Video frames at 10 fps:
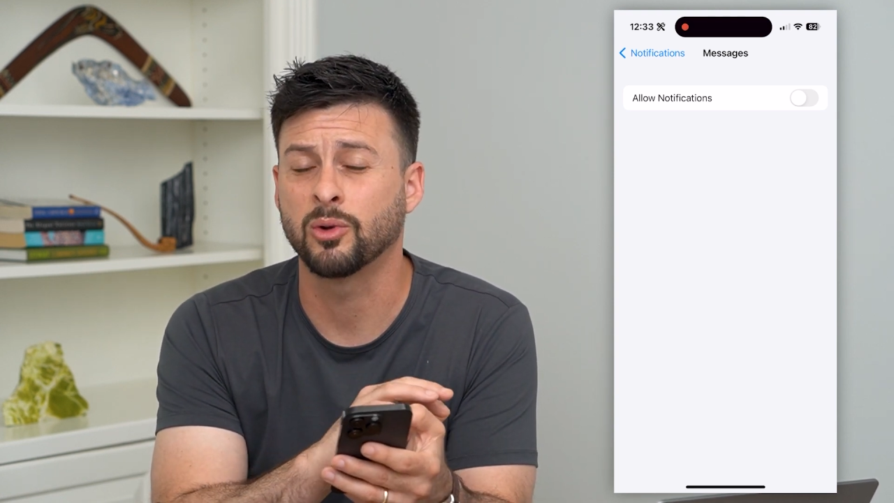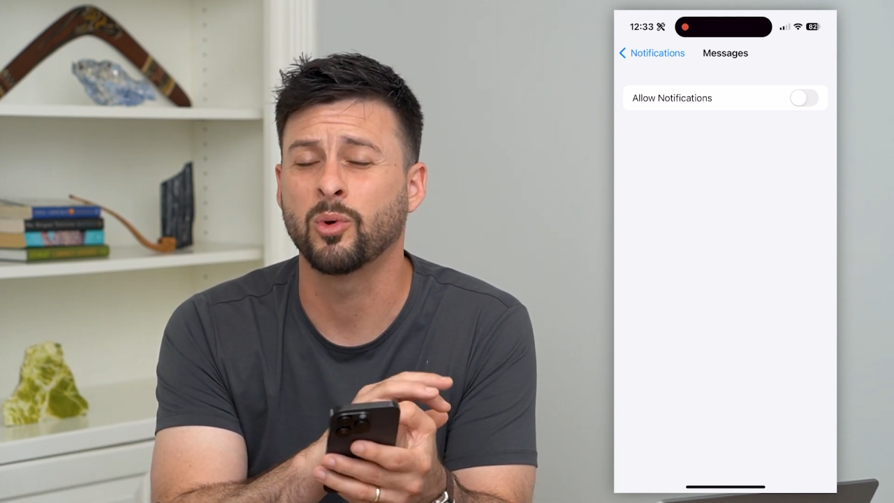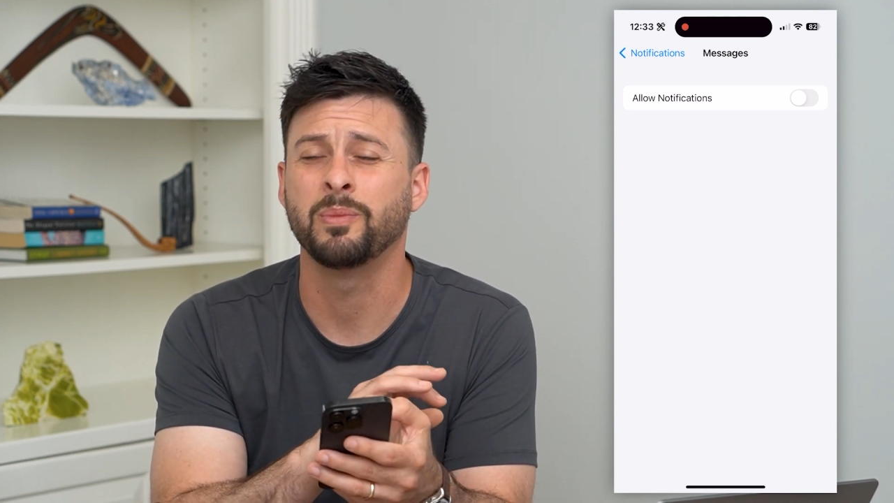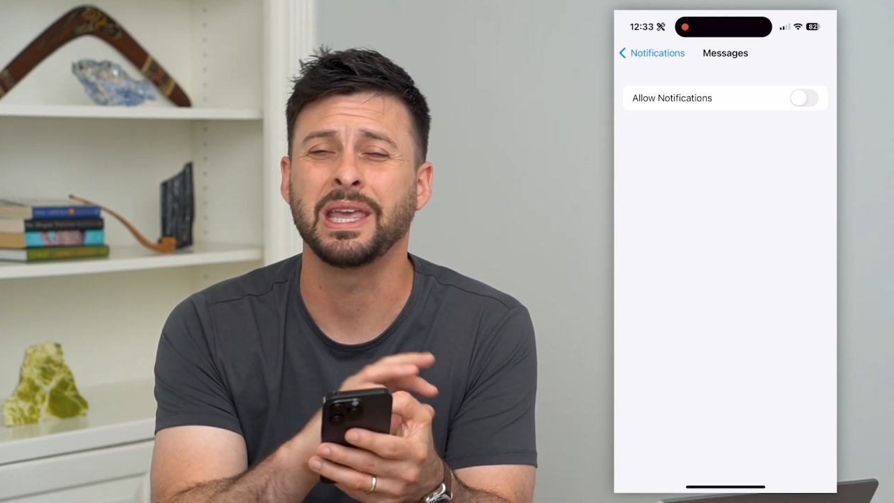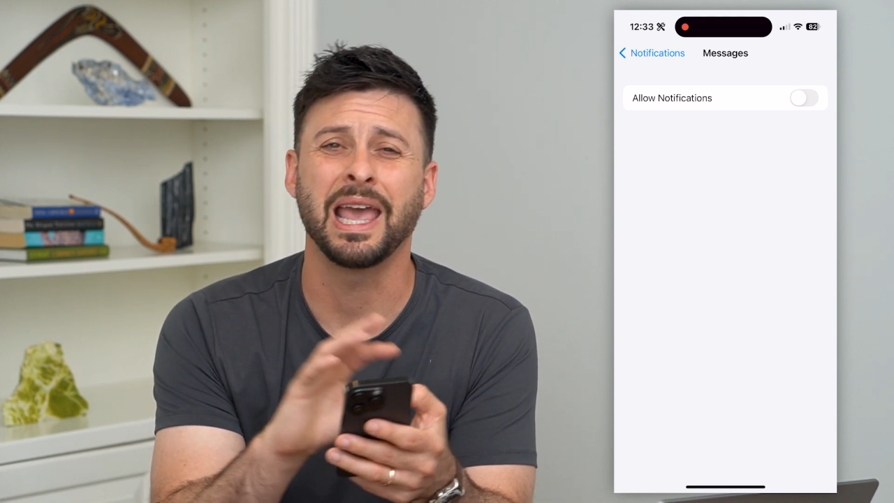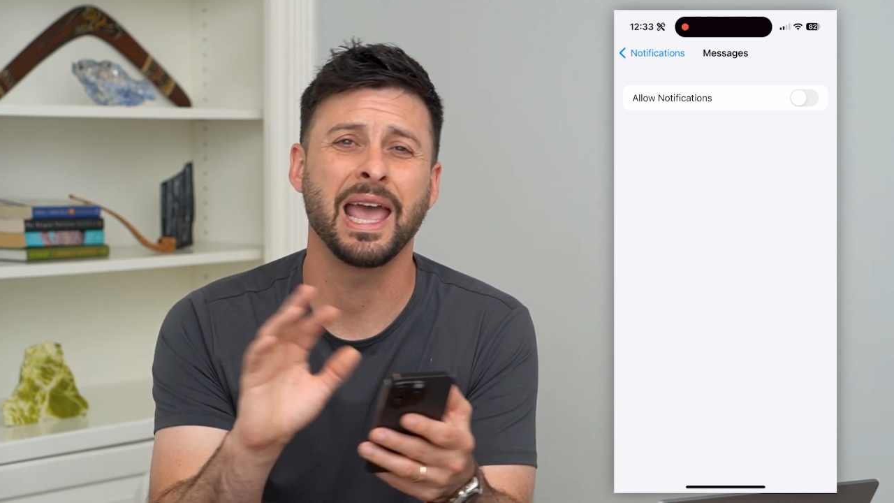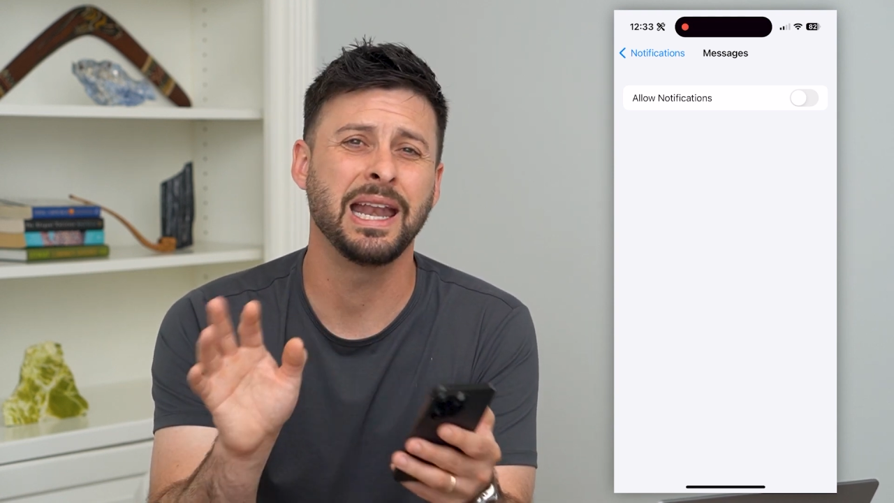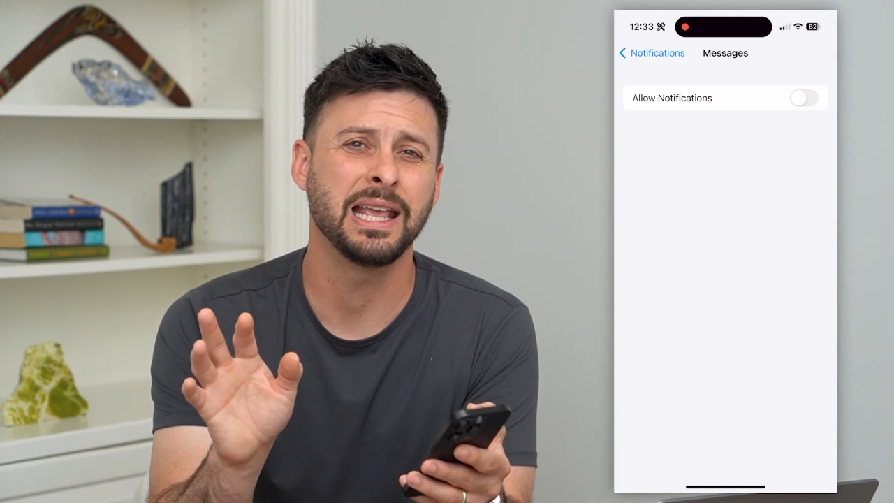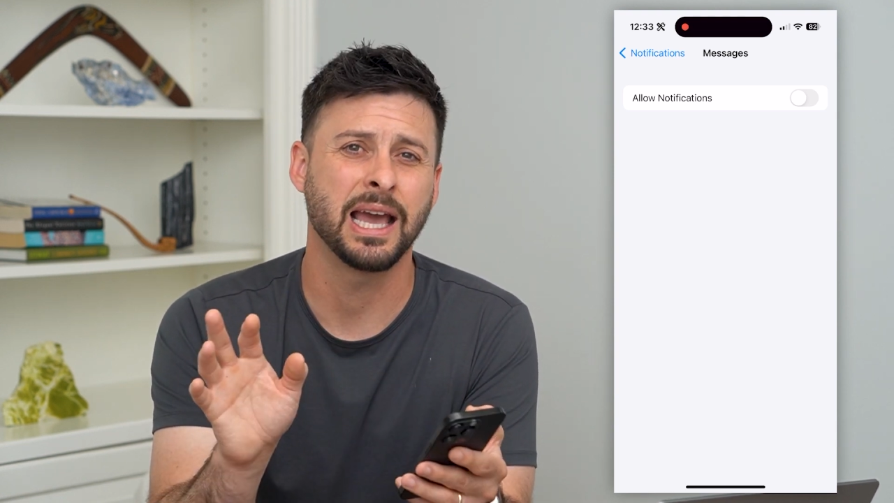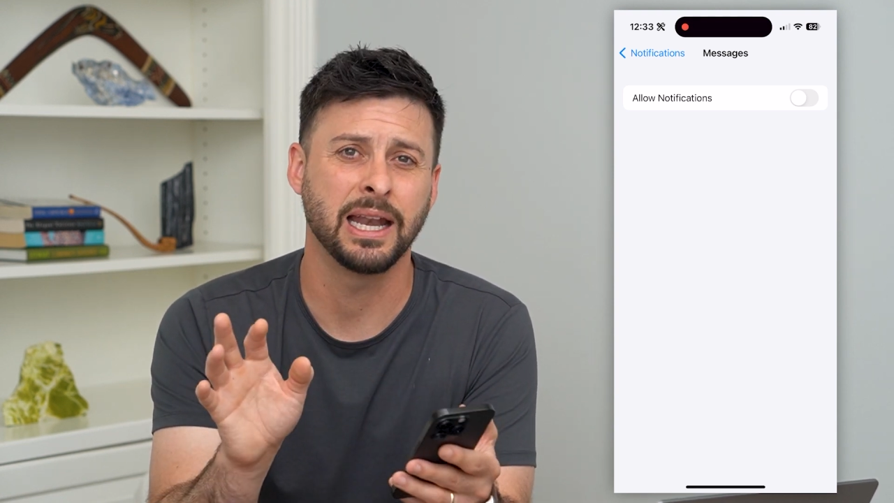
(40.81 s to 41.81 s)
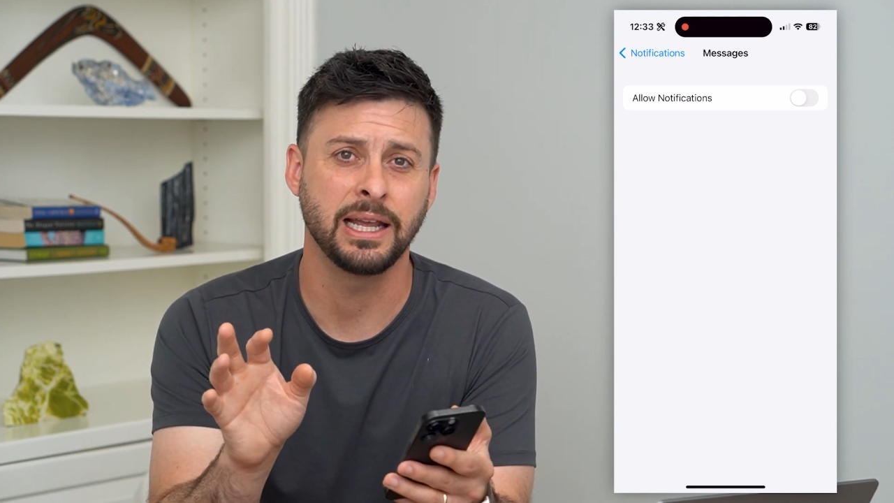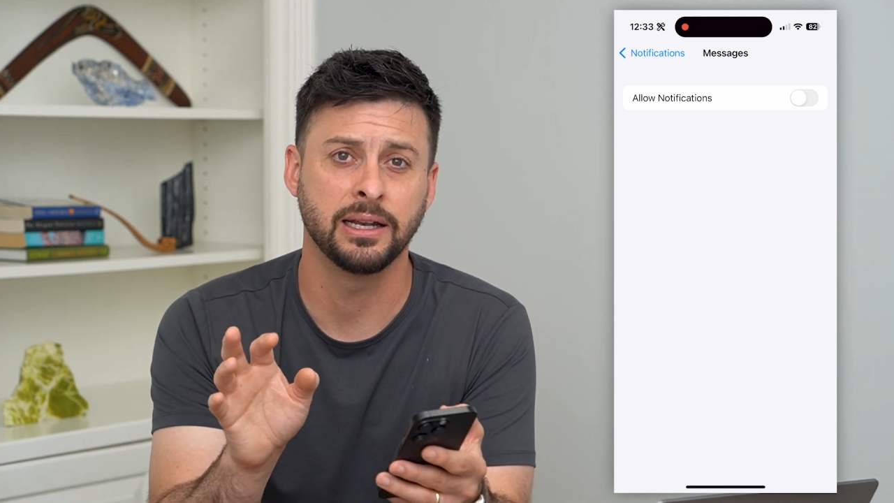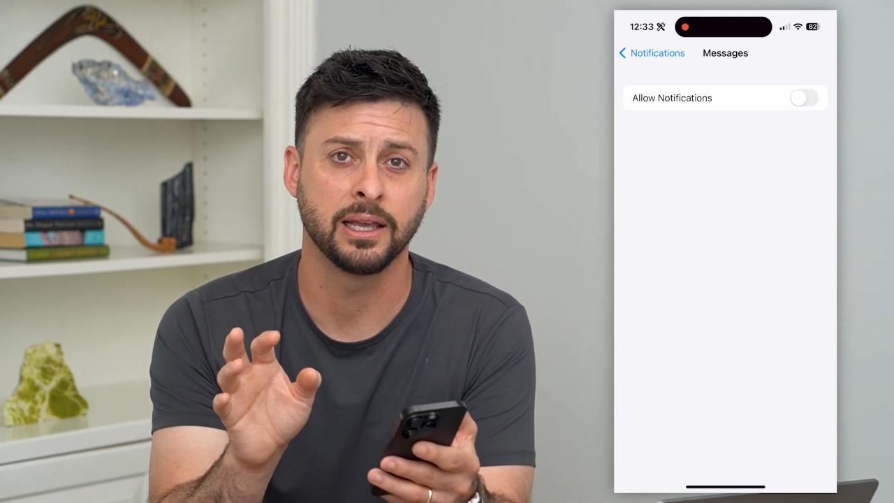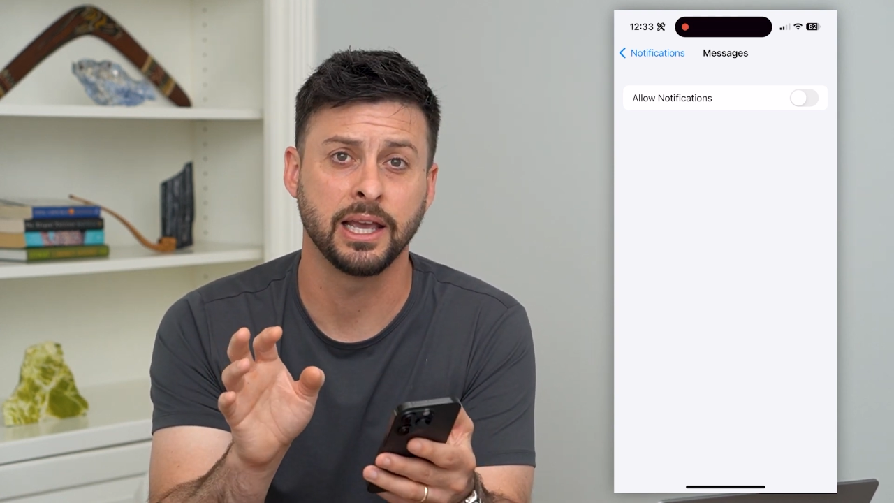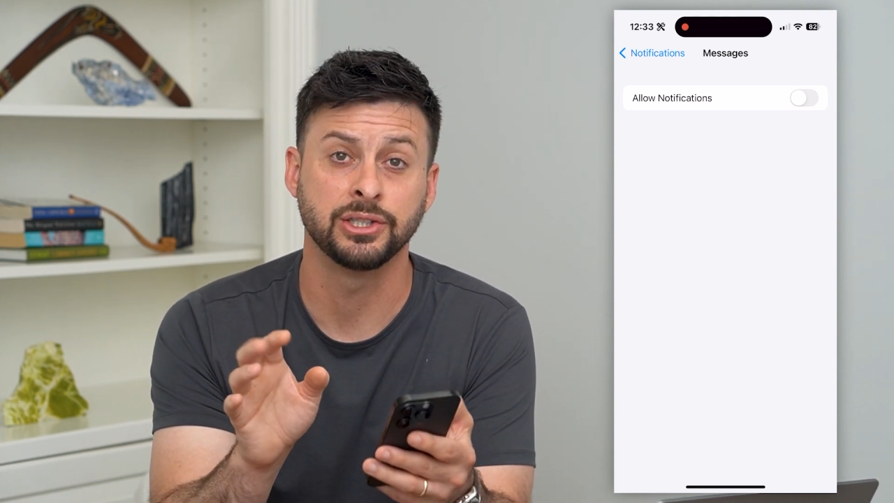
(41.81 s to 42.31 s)
there won't be any kind of
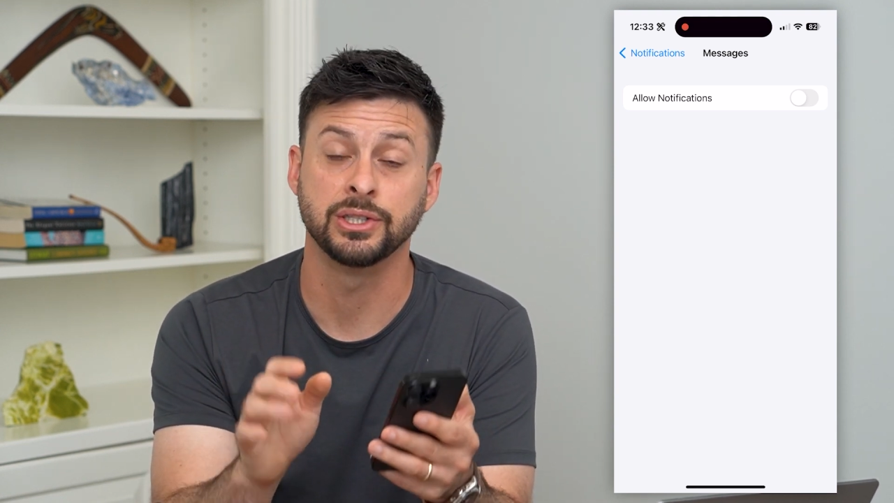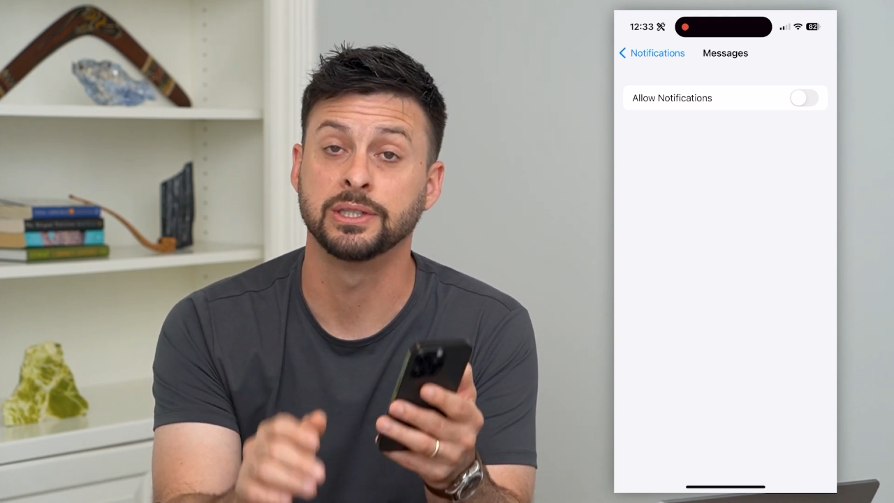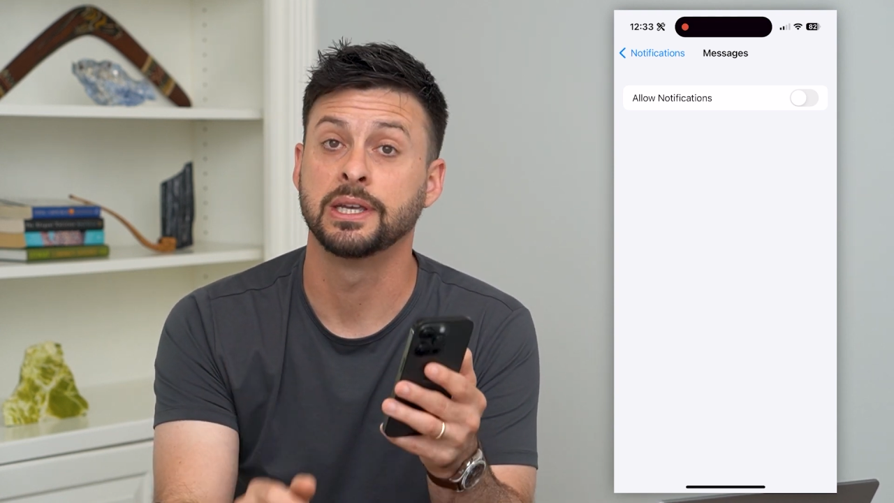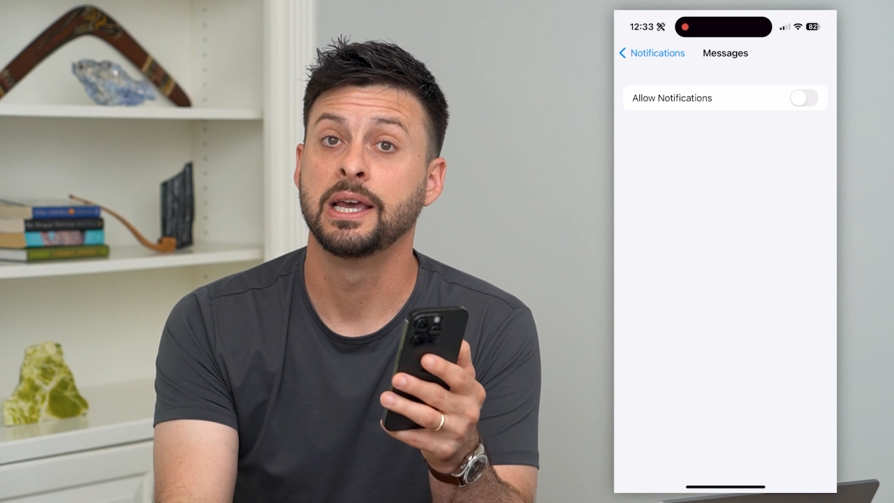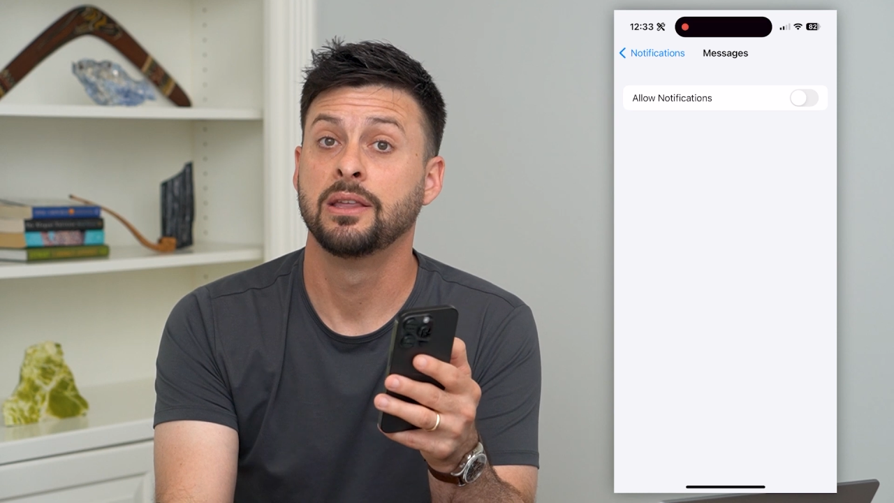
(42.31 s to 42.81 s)
indications